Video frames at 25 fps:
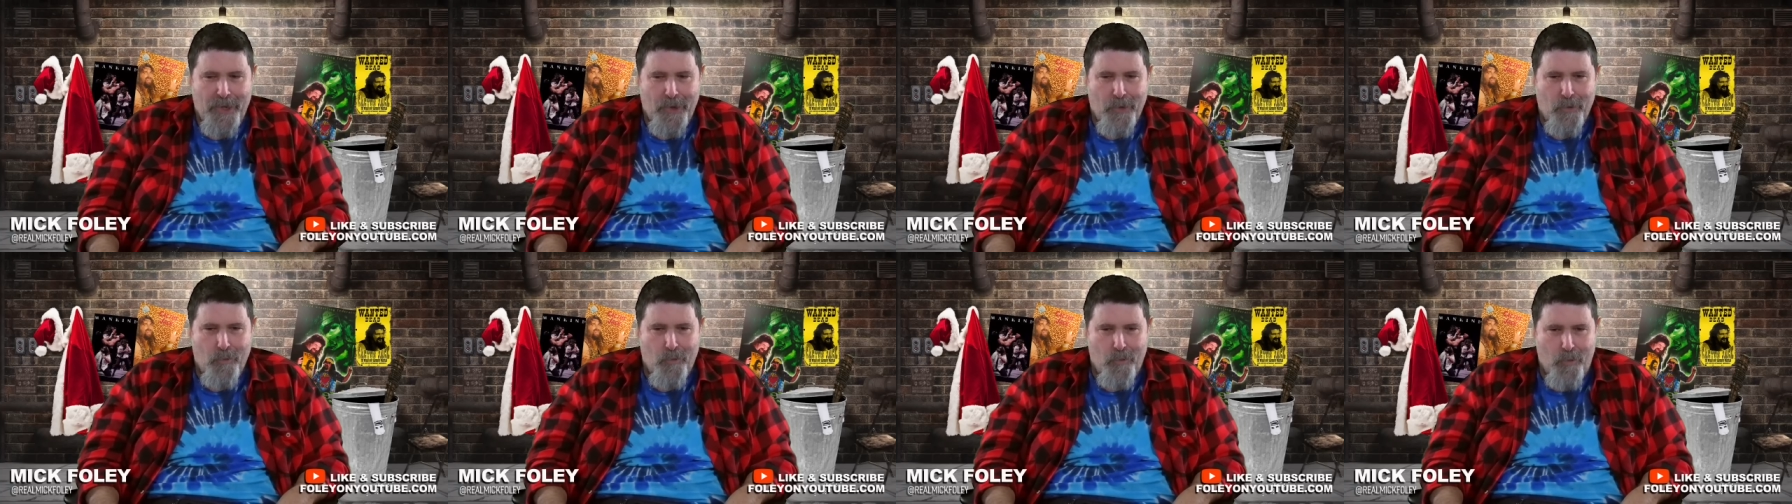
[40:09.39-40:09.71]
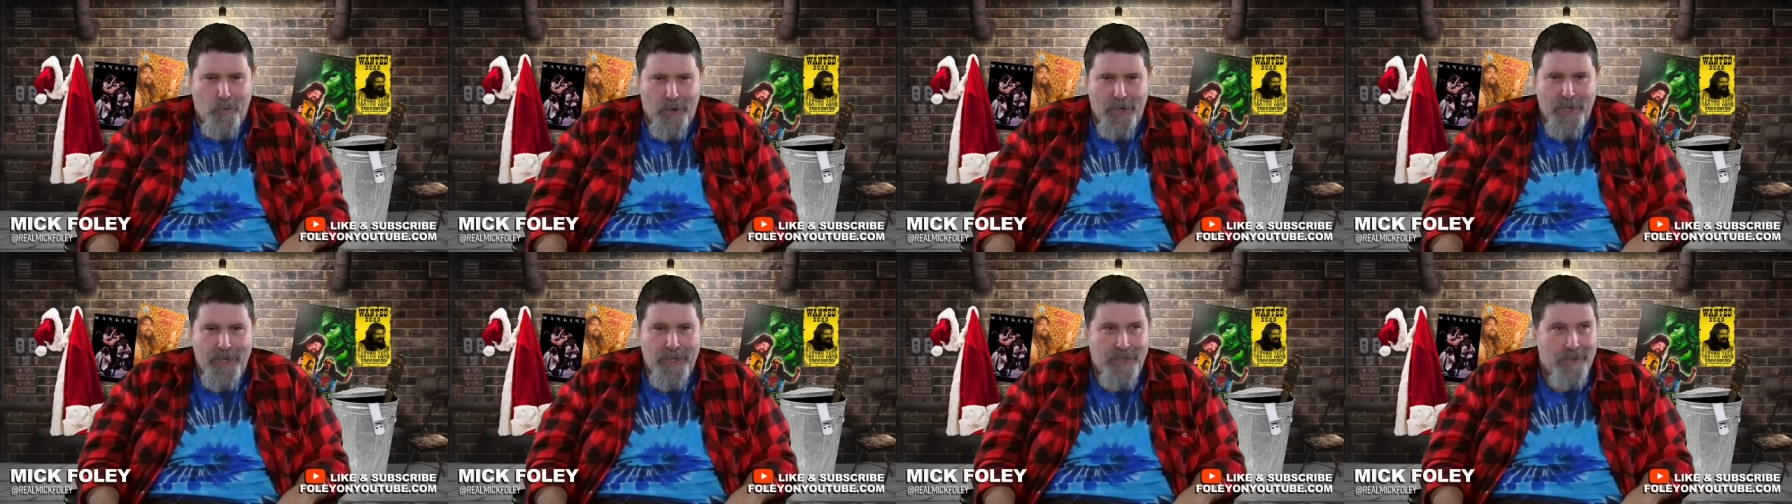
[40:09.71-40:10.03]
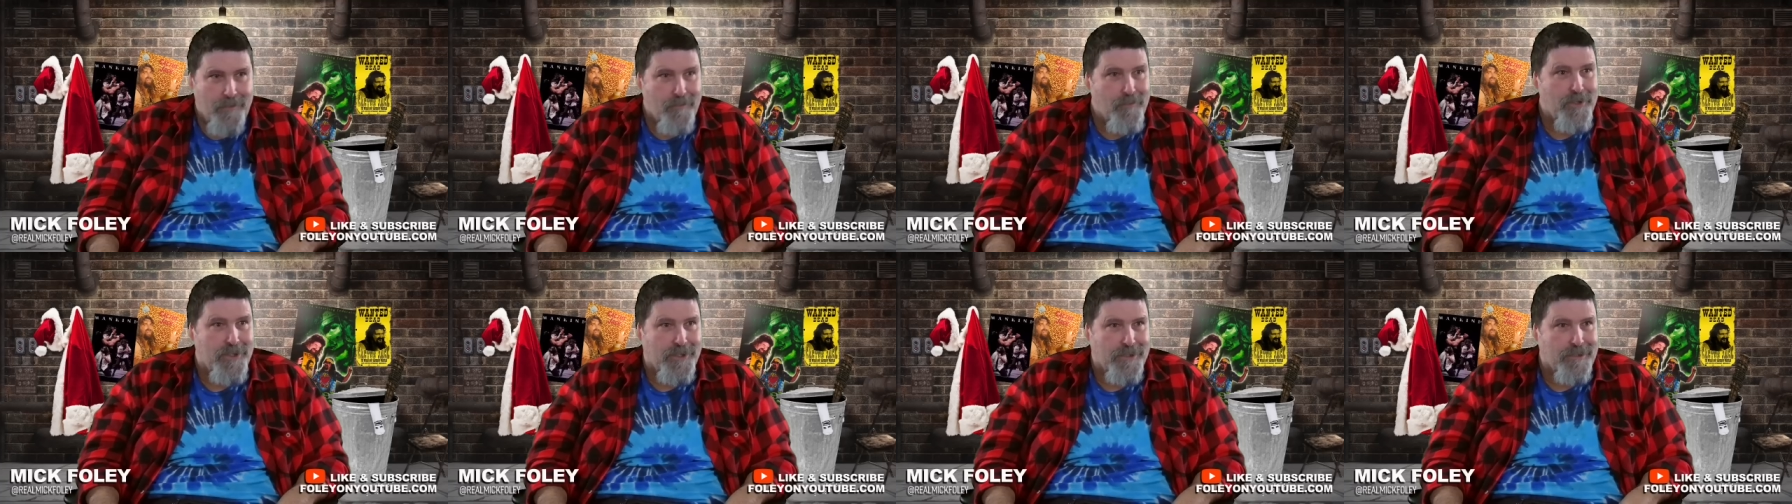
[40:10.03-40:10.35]
one of
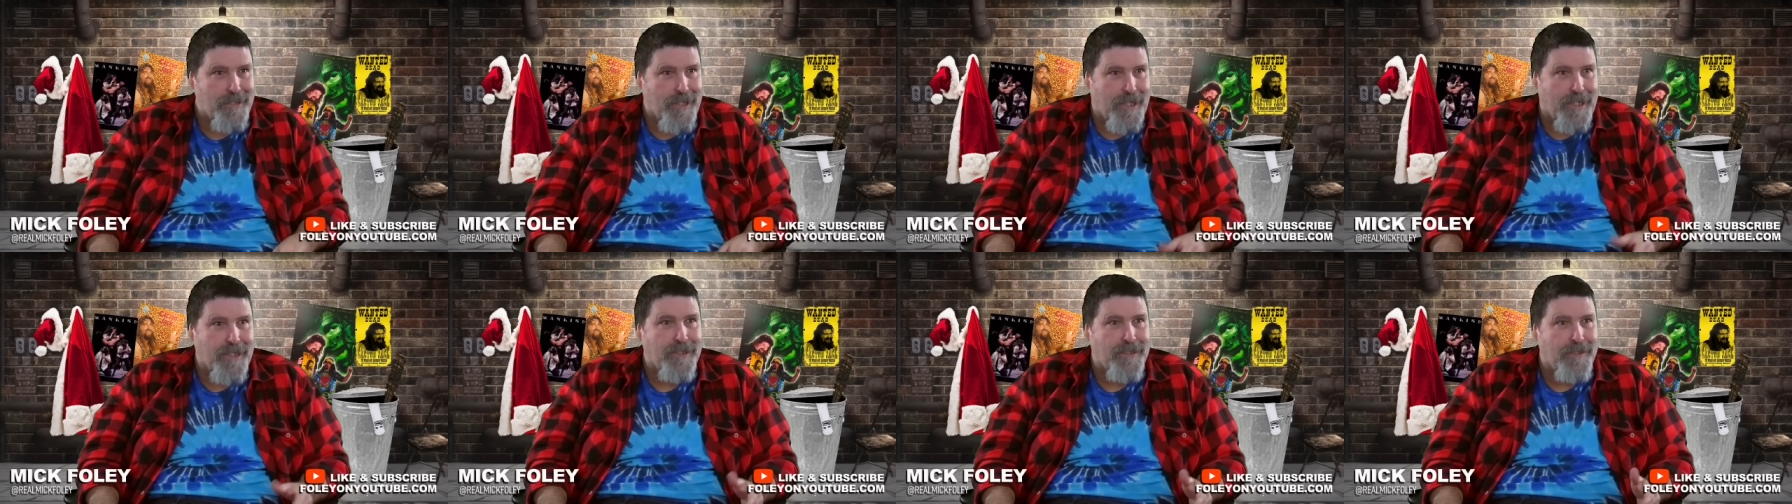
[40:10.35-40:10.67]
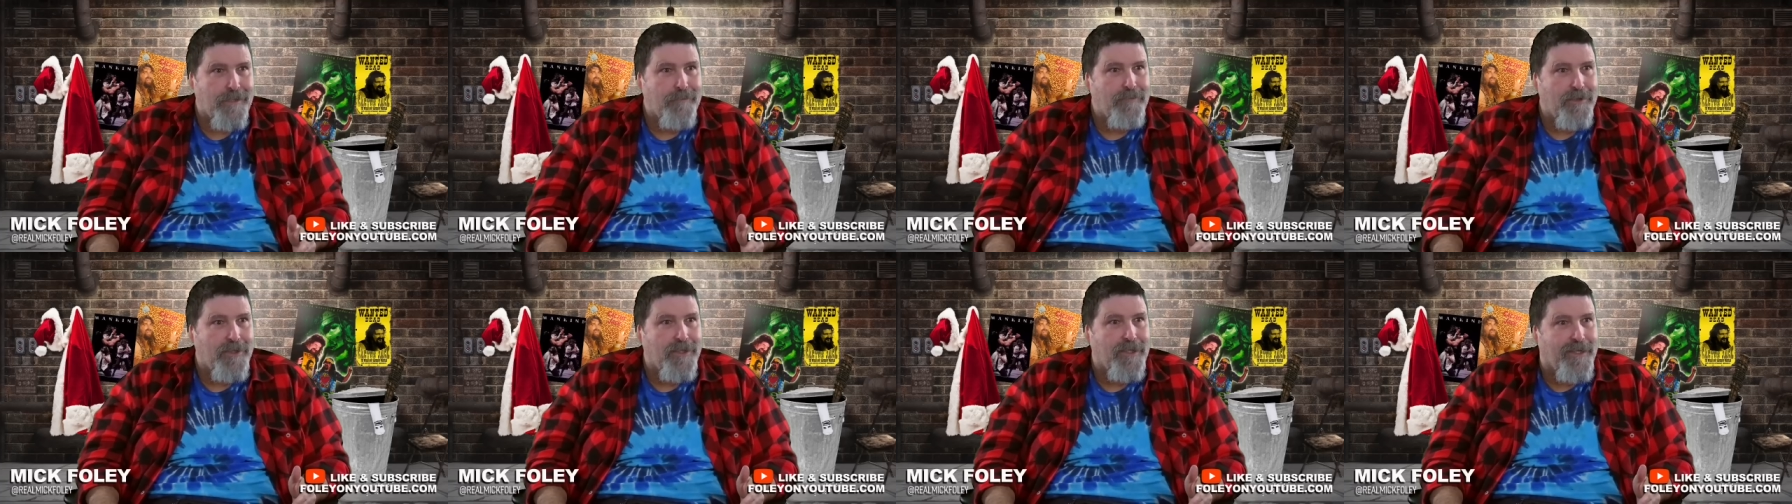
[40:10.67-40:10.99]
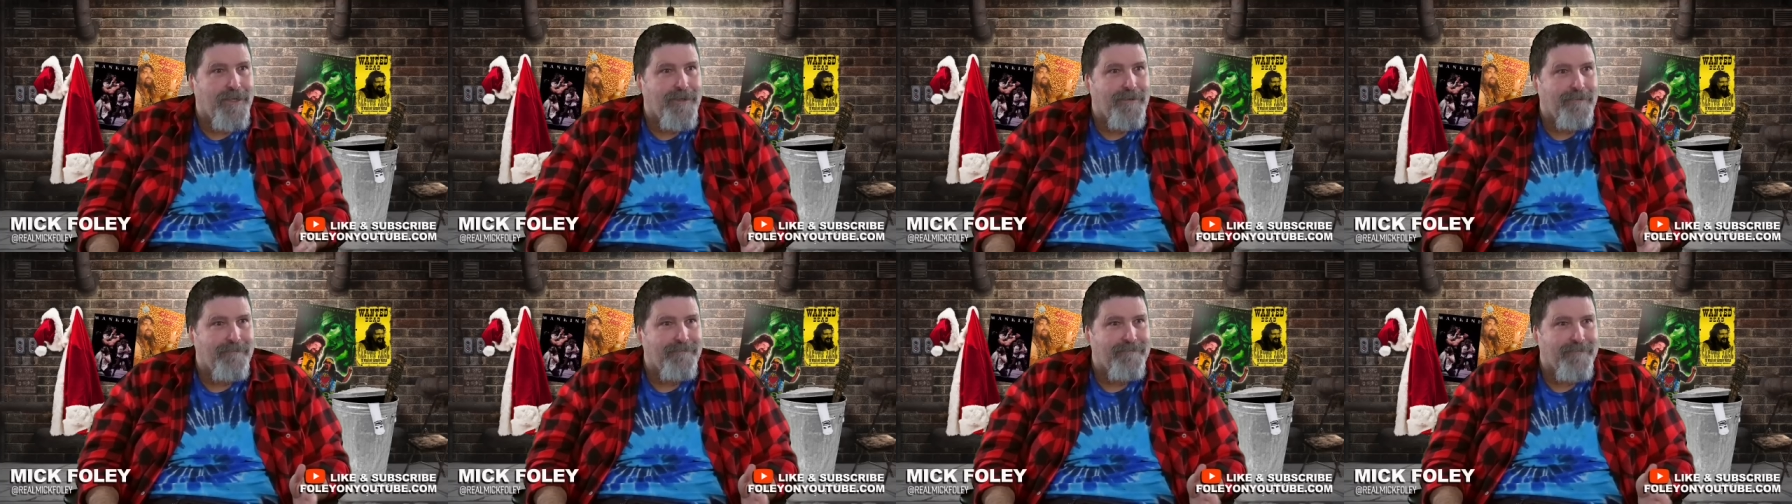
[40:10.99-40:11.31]
them was like to
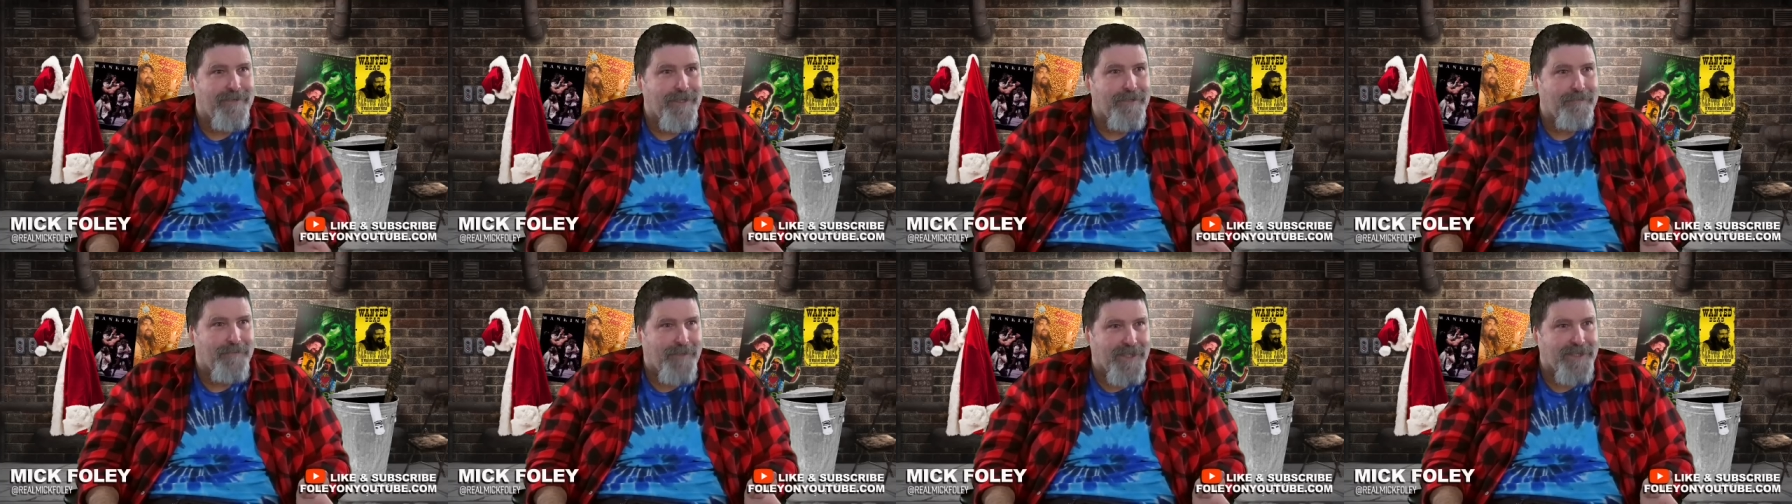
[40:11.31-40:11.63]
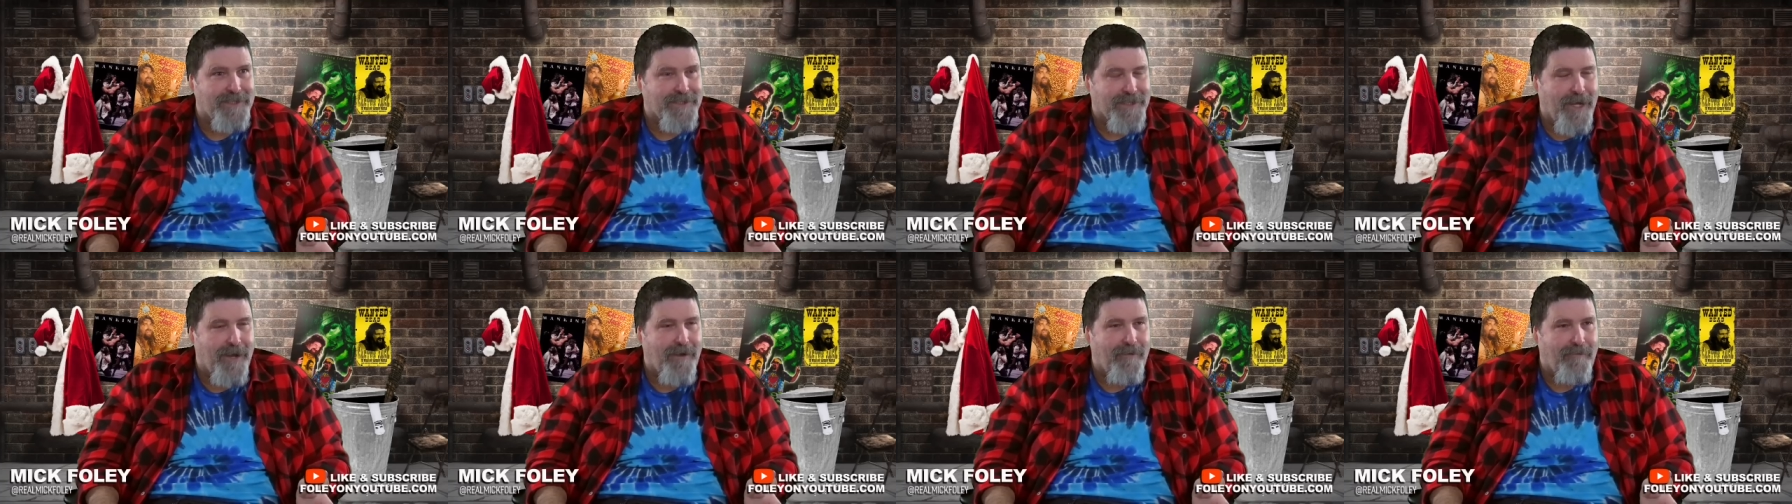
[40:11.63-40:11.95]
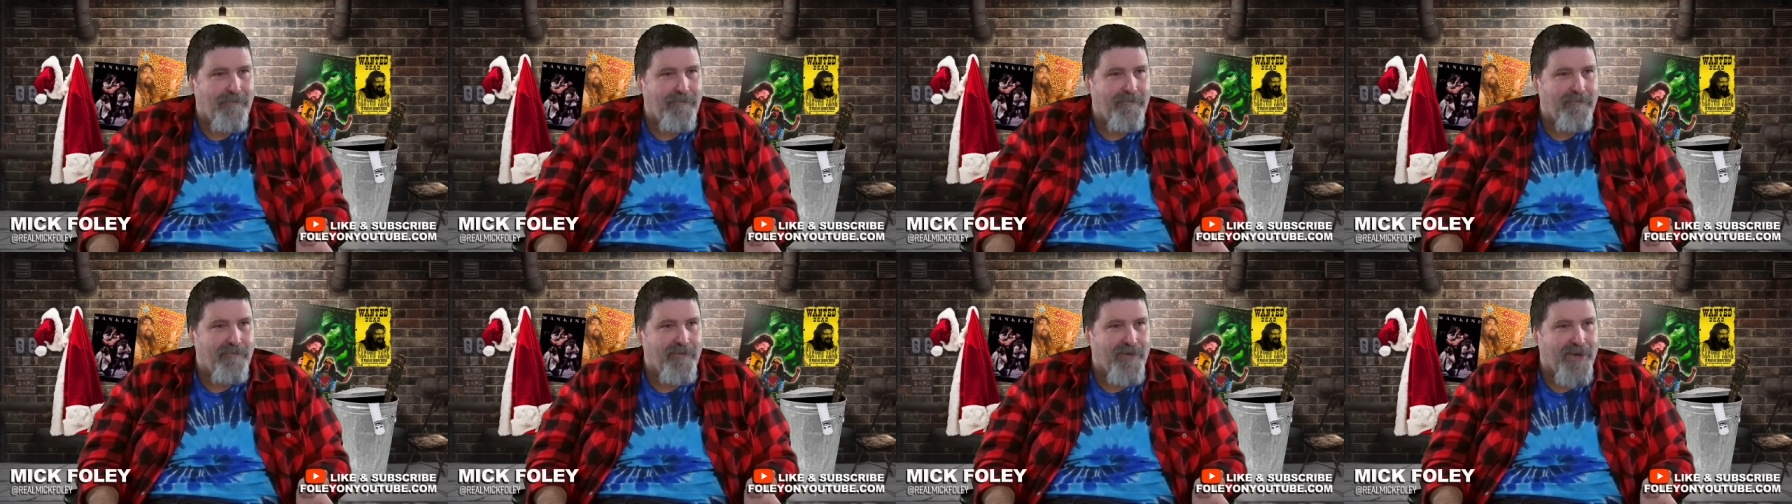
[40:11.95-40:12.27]
believe in myself,